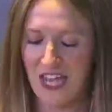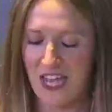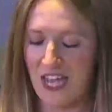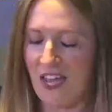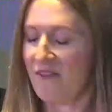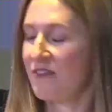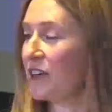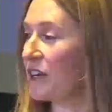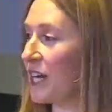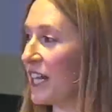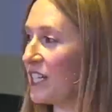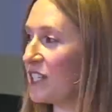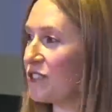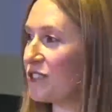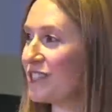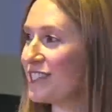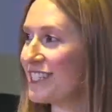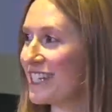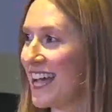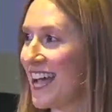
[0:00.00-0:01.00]
If your answer
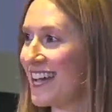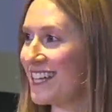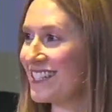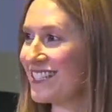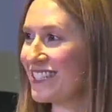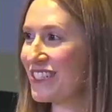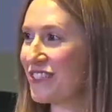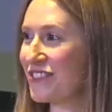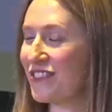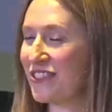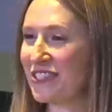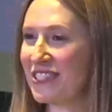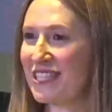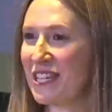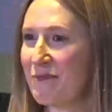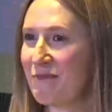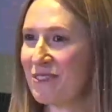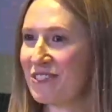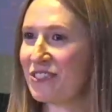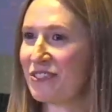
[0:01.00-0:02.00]
is yes, your first
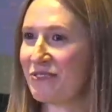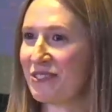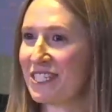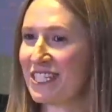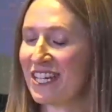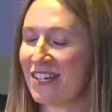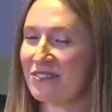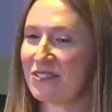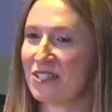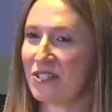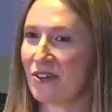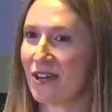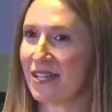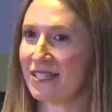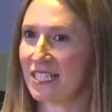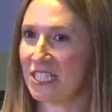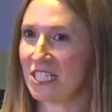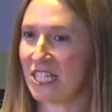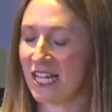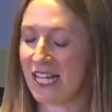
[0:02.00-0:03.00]
step is to reach out to your
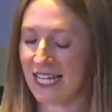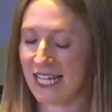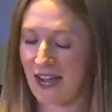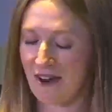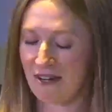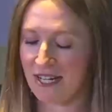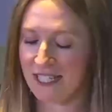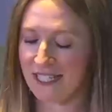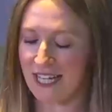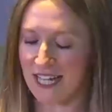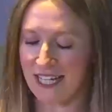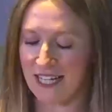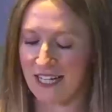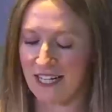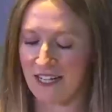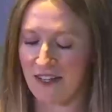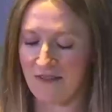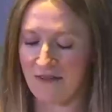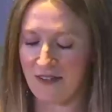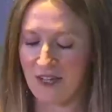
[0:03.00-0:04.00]
SHI account
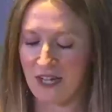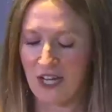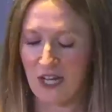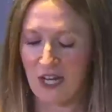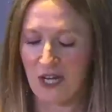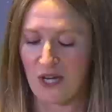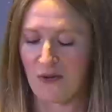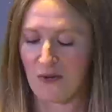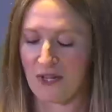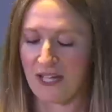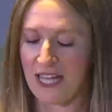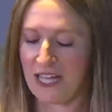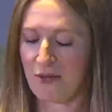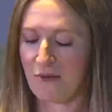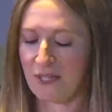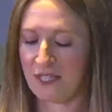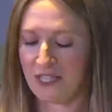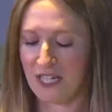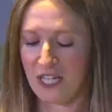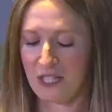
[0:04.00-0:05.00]
executive, who will get you
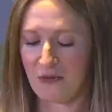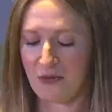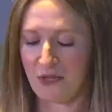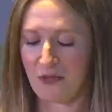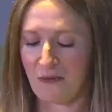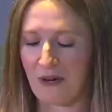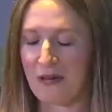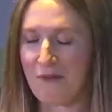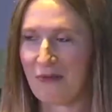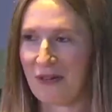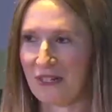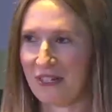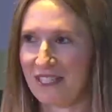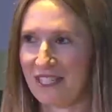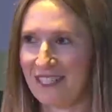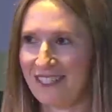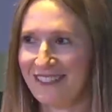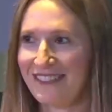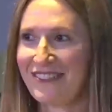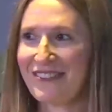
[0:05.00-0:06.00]
in touch with the right
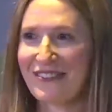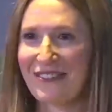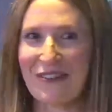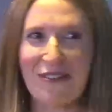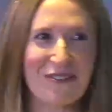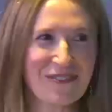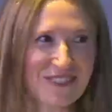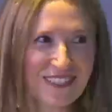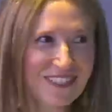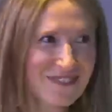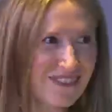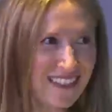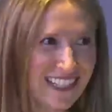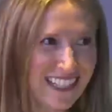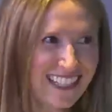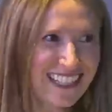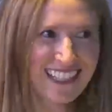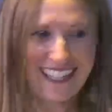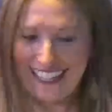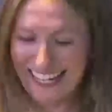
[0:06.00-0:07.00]
person, hopefully
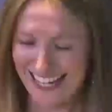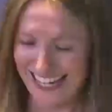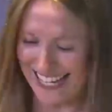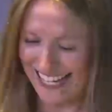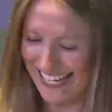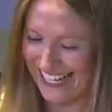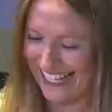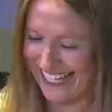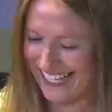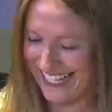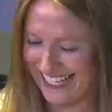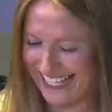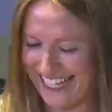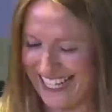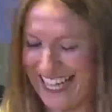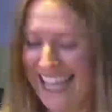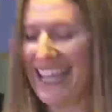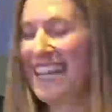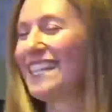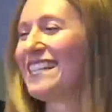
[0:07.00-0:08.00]
me,
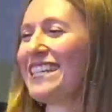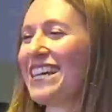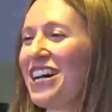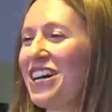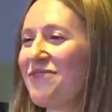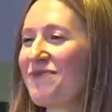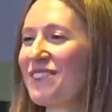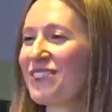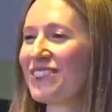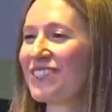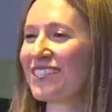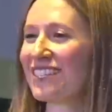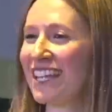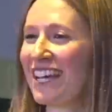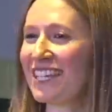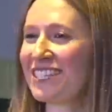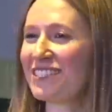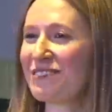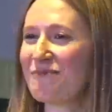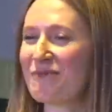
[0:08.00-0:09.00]
to help you
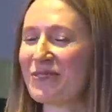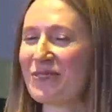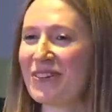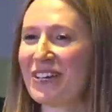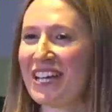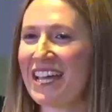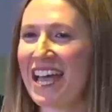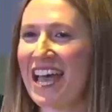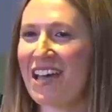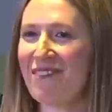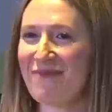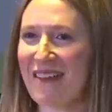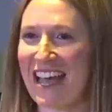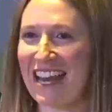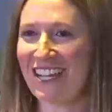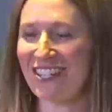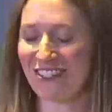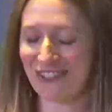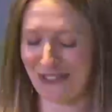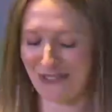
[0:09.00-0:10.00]
select, deploy, and
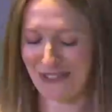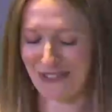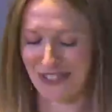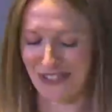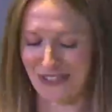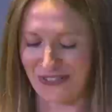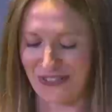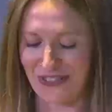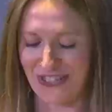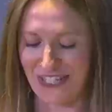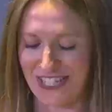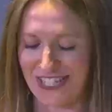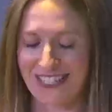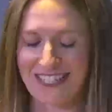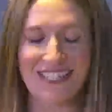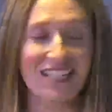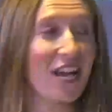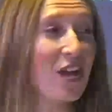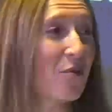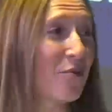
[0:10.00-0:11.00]
manage those
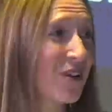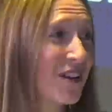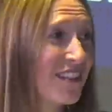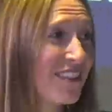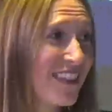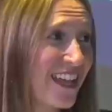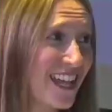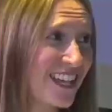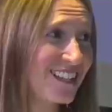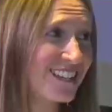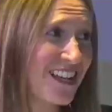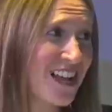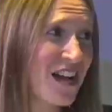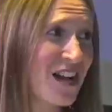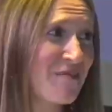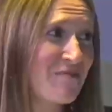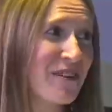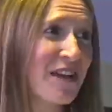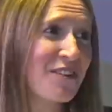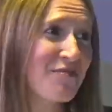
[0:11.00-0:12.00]
solutions. I want to thank
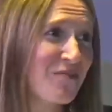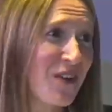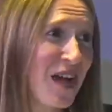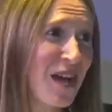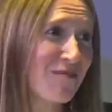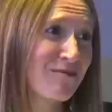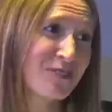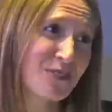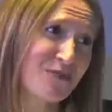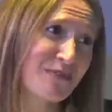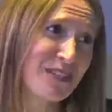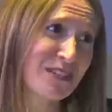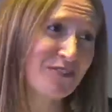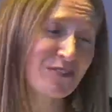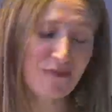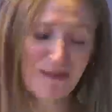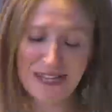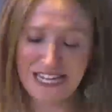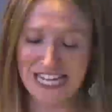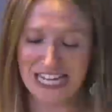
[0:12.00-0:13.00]
Tom and Rob so much
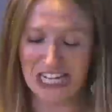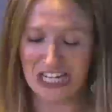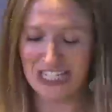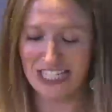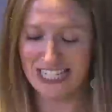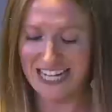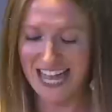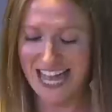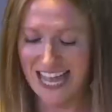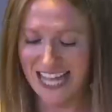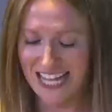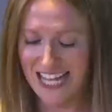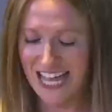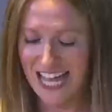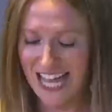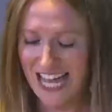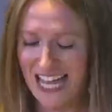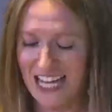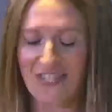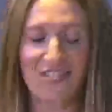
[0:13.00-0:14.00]
for being here today
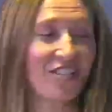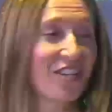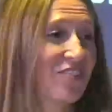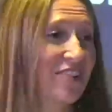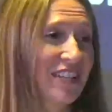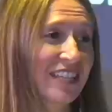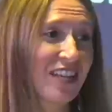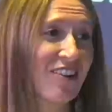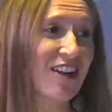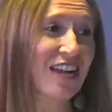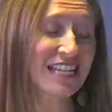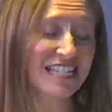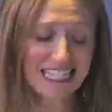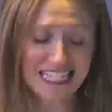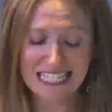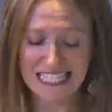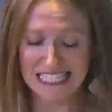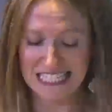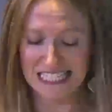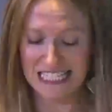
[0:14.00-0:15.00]
and sharing their
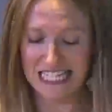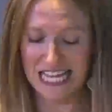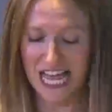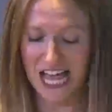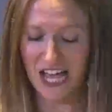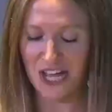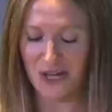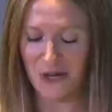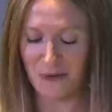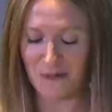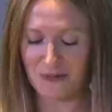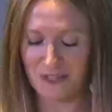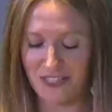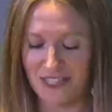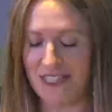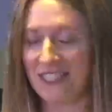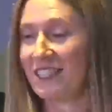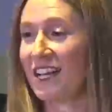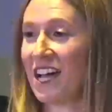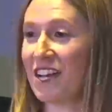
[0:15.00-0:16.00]
ideas. I hope that
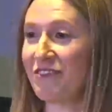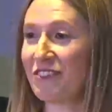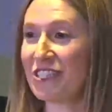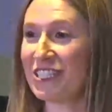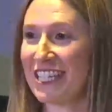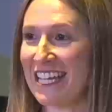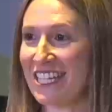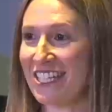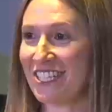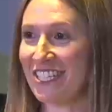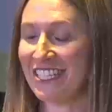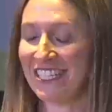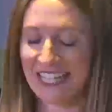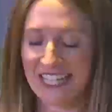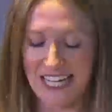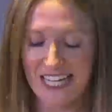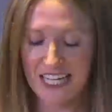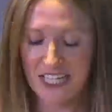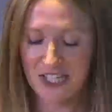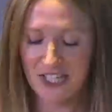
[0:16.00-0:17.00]
this conversation
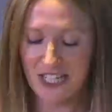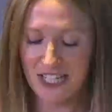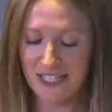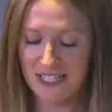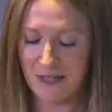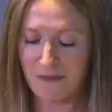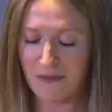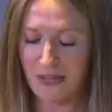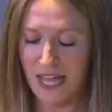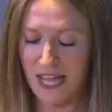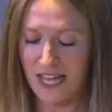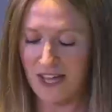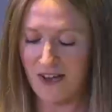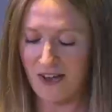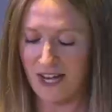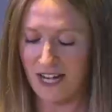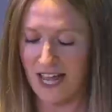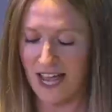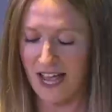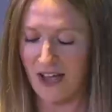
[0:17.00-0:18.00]
shed some light
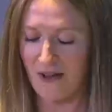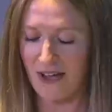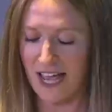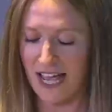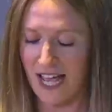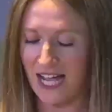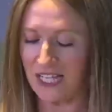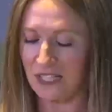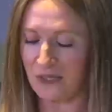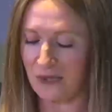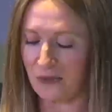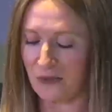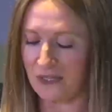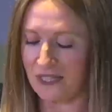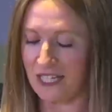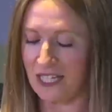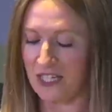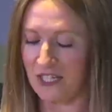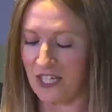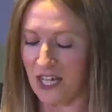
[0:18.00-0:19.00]
on how AI tools
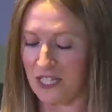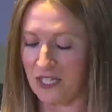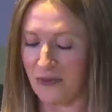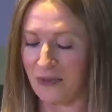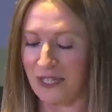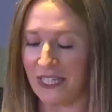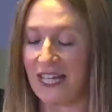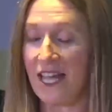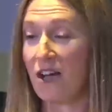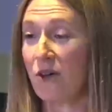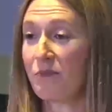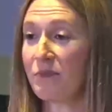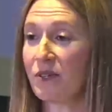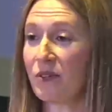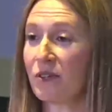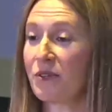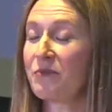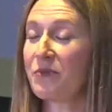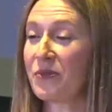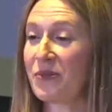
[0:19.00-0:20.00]
can genuinely help
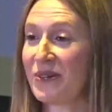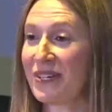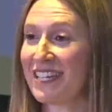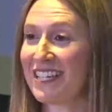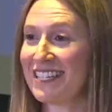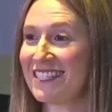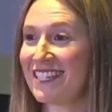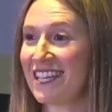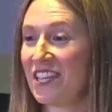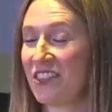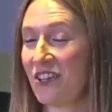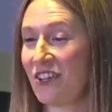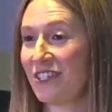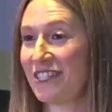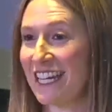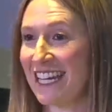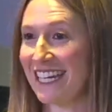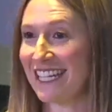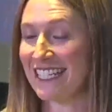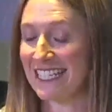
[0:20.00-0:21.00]
your employees in their
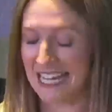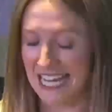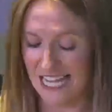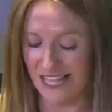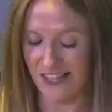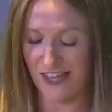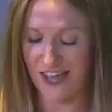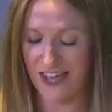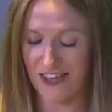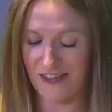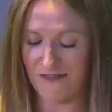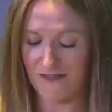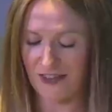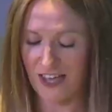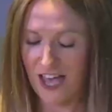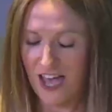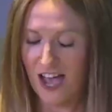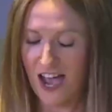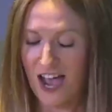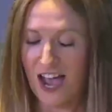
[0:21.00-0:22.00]
day-to-day life.
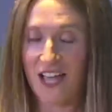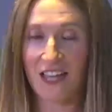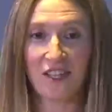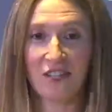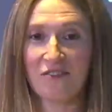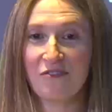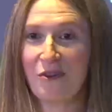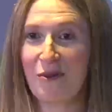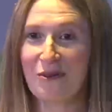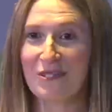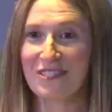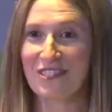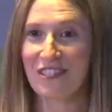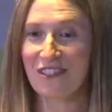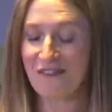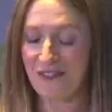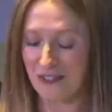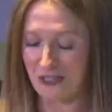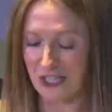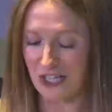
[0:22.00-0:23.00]
I look forward to
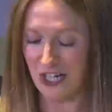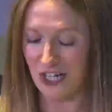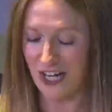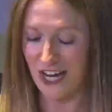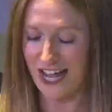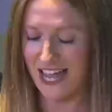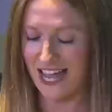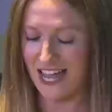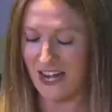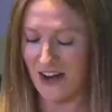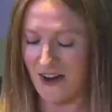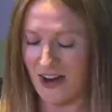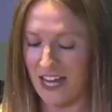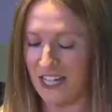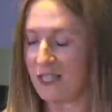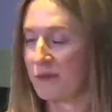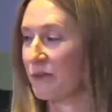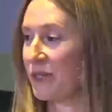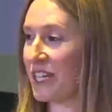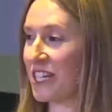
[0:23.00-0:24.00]
the future and our
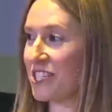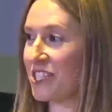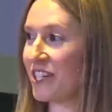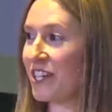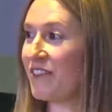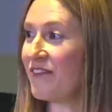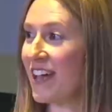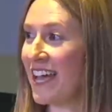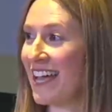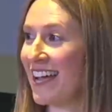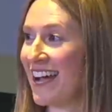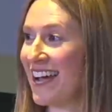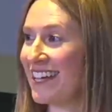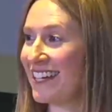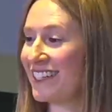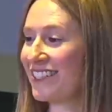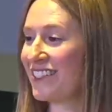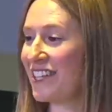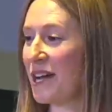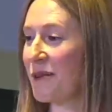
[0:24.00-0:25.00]
exploration of AI
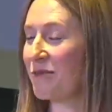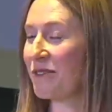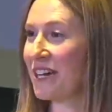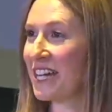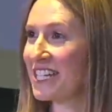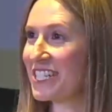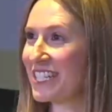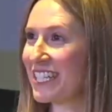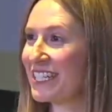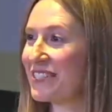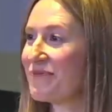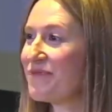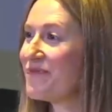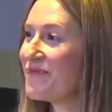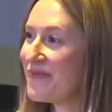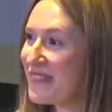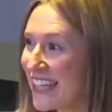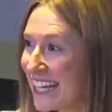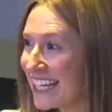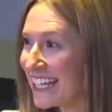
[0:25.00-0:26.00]
in collaboration.
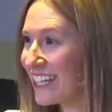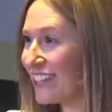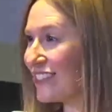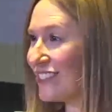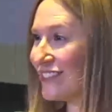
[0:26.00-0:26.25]
Thank you.